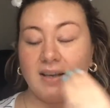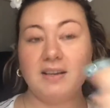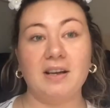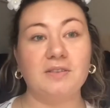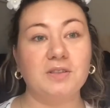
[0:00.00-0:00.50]

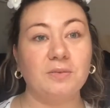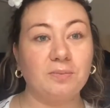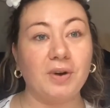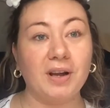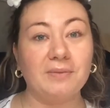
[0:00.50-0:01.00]
And now to
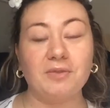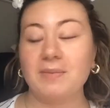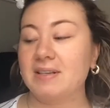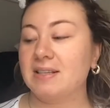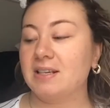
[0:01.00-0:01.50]
prime for
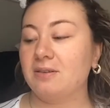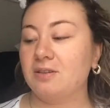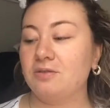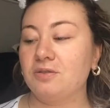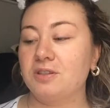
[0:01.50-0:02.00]
my skin, I'm going
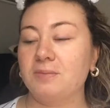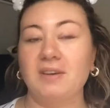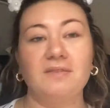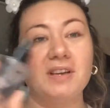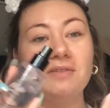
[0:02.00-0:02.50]
to use my
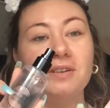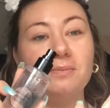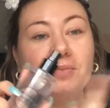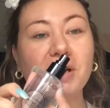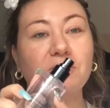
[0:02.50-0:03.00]
favorite
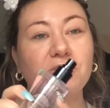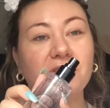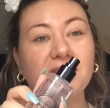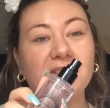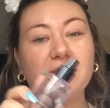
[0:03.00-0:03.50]
primer, which is
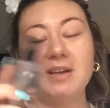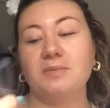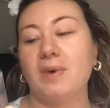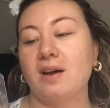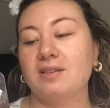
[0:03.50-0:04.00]
the
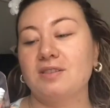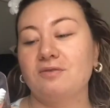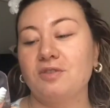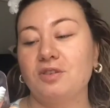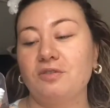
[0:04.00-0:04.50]
Smashbox
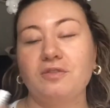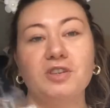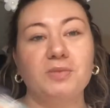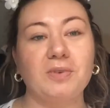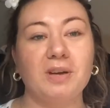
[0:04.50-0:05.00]
Photo
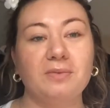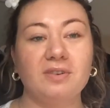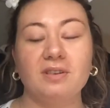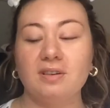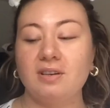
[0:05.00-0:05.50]
Finish Primer.
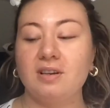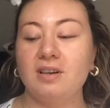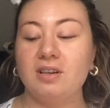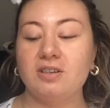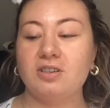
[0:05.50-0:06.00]

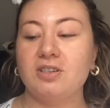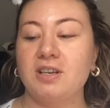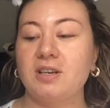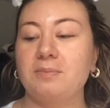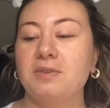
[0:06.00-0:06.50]
Just
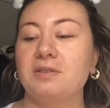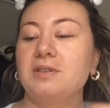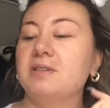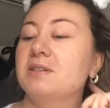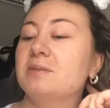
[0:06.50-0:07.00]
shake it blue
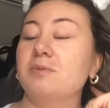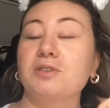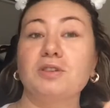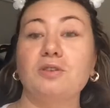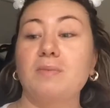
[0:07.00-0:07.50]
and
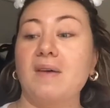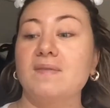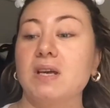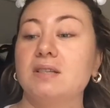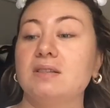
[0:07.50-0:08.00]
spritz it over my
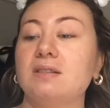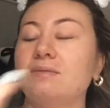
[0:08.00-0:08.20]
face.